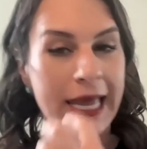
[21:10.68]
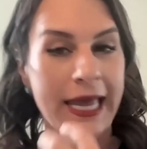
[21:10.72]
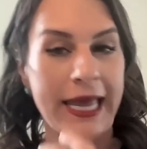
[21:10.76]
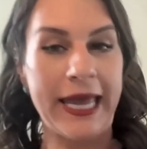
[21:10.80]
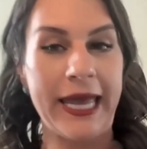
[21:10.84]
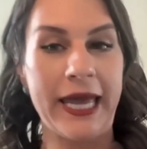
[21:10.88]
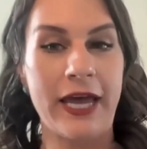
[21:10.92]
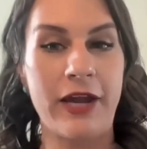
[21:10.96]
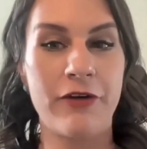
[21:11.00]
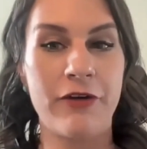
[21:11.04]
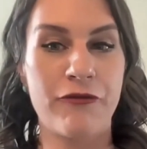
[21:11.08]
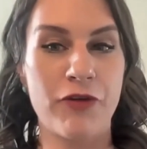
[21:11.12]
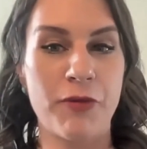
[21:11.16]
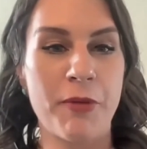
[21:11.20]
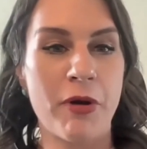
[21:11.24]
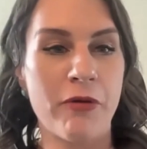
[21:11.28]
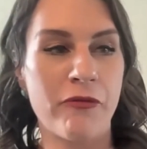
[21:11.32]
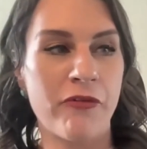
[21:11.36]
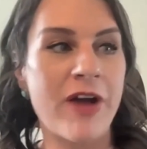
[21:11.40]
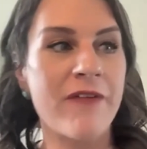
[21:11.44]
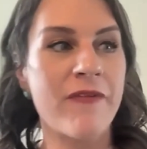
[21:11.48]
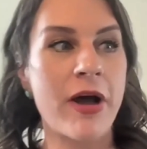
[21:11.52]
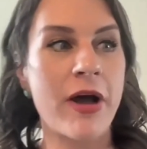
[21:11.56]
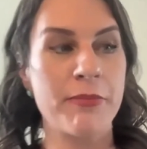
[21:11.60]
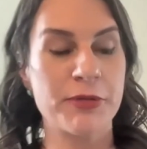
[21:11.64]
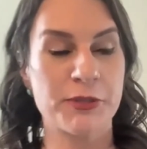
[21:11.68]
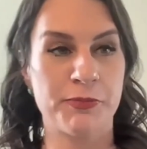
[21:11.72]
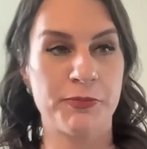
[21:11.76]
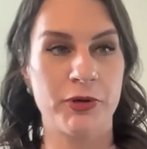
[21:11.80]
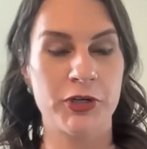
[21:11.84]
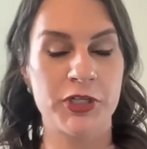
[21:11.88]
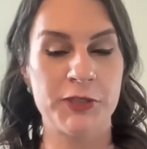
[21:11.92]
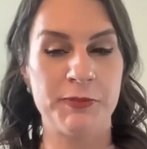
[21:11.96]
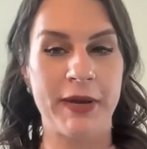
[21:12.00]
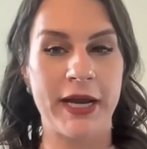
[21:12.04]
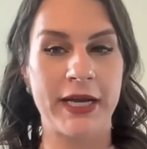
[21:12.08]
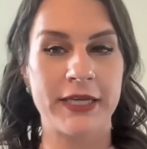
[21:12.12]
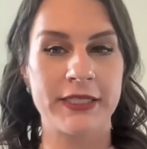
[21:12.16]
And from a RevOps
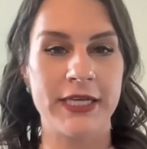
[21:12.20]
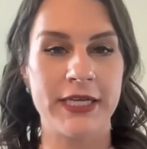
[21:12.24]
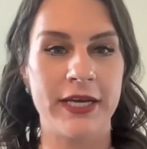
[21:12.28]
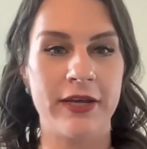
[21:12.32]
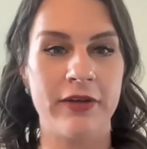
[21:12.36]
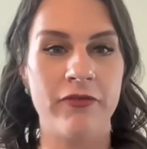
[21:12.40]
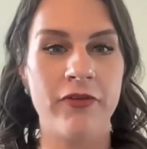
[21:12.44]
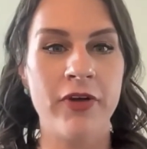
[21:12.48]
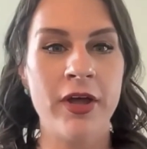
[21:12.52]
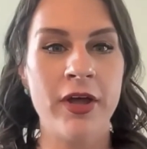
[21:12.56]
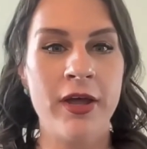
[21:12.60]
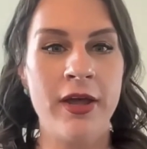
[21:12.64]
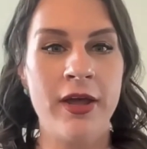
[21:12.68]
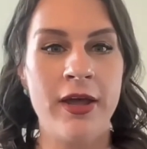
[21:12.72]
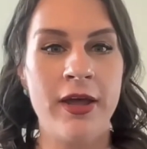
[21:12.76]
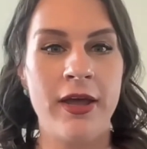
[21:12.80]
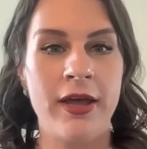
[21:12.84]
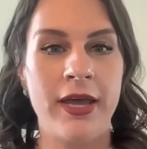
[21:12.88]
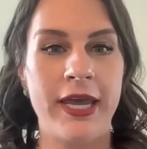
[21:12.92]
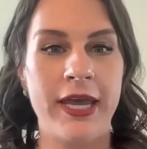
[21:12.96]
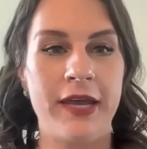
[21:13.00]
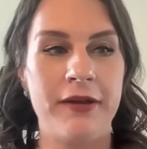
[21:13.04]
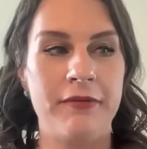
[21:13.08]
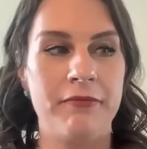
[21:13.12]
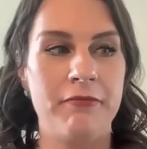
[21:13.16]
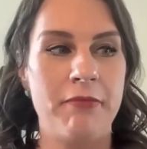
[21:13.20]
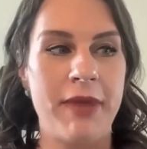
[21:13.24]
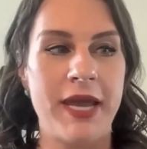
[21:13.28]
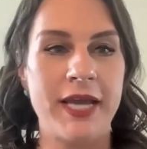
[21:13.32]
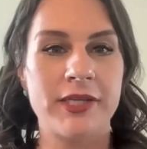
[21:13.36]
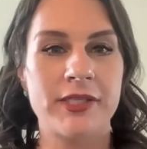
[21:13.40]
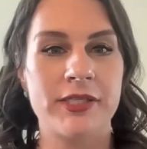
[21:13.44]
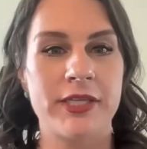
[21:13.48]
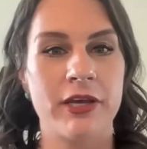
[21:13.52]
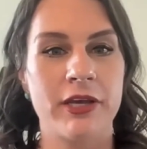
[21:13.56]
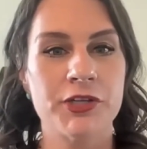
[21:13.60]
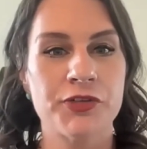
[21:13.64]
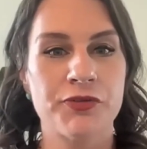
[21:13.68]
perspective, it
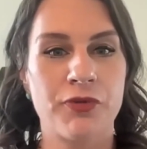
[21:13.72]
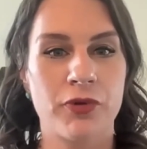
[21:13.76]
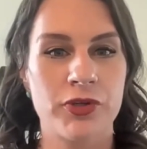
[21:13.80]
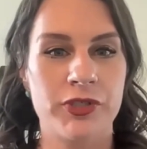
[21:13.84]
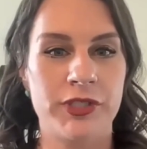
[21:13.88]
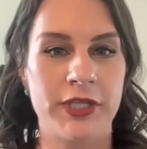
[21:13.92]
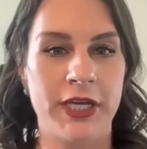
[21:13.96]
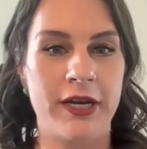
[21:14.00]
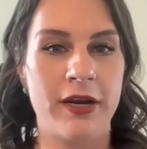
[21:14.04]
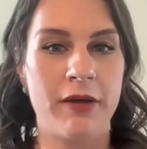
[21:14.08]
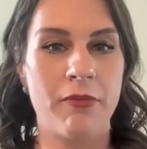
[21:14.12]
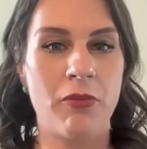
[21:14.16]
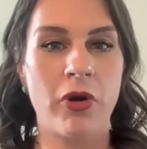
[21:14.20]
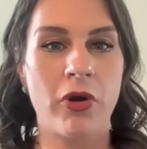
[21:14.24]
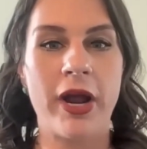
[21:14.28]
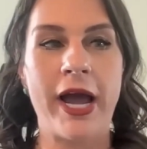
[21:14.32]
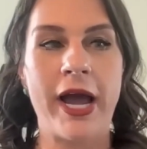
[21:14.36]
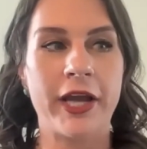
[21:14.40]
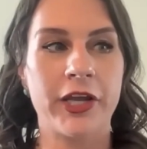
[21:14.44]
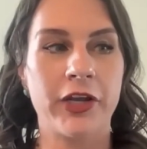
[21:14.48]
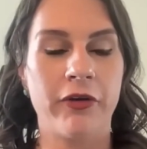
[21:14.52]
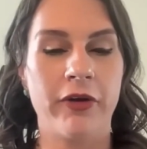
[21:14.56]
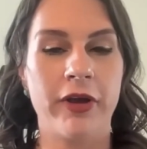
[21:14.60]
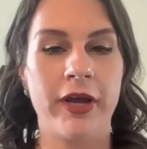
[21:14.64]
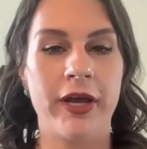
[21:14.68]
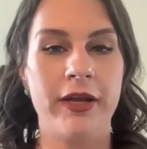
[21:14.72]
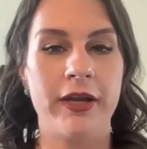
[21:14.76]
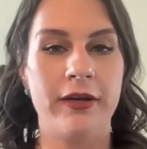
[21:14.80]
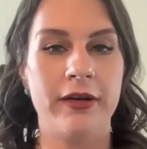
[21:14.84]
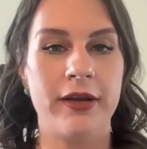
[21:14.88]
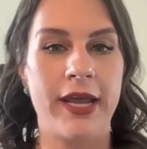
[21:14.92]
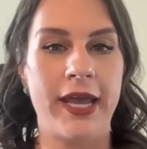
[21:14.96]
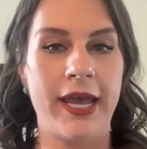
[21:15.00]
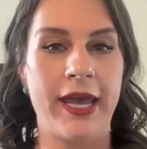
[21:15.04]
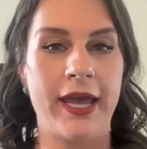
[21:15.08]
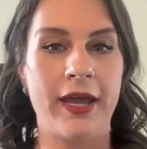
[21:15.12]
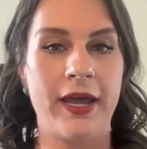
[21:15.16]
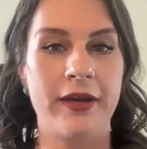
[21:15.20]
makes Salesforce data more accurate
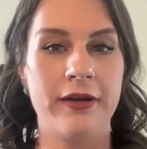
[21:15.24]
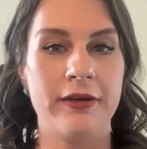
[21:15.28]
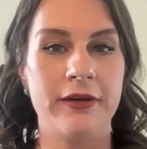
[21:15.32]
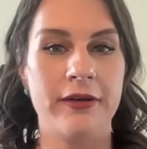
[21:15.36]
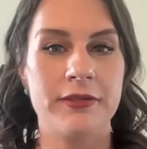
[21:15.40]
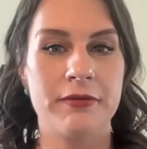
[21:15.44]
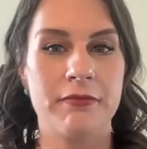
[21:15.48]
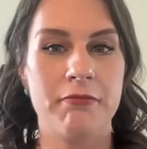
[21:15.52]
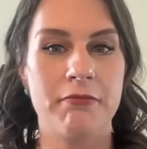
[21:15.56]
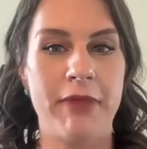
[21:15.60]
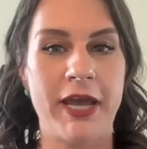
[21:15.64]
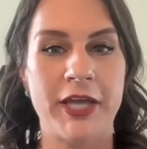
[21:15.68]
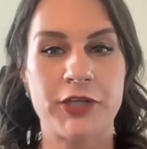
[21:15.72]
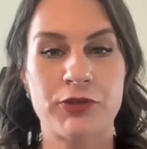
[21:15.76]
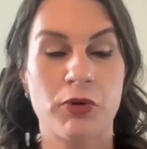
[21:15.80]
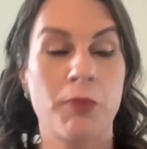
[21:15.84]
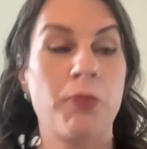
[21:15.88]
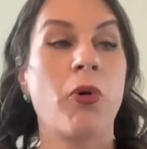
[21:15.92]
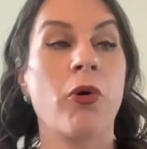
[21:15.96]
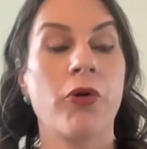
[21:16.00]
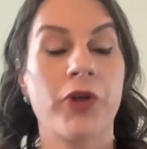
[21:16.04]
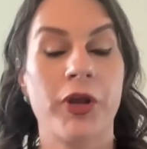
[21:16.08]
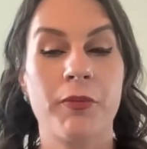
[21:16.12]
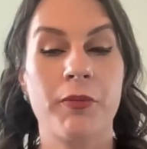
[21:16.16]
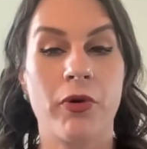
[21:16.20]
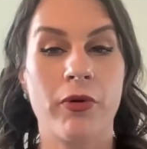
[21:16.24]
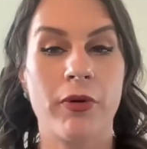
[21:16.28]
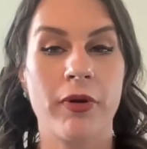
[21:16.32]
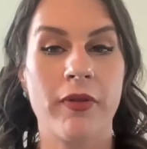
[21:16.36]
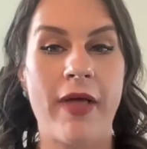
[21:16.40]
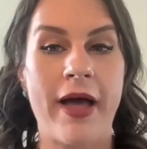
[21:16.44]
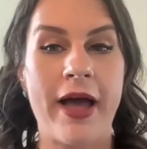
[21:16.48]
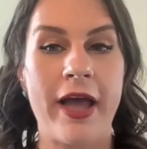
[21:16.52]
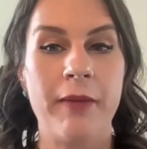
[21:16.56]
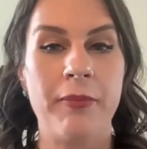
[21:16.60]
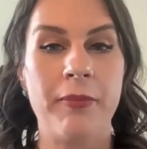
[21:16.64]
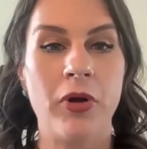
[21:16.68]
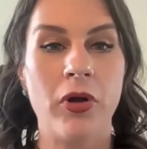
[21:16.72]
and makes reporting more
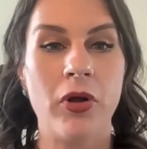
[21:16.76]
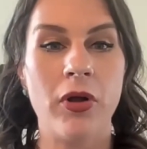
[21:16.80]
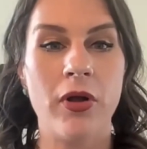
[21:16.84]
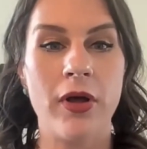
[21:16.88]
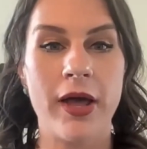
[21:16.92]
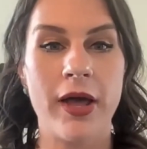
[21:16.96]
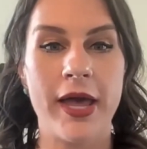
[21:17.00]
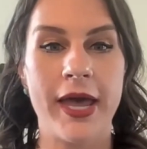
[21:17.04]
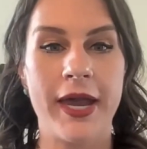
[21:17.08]
reliable.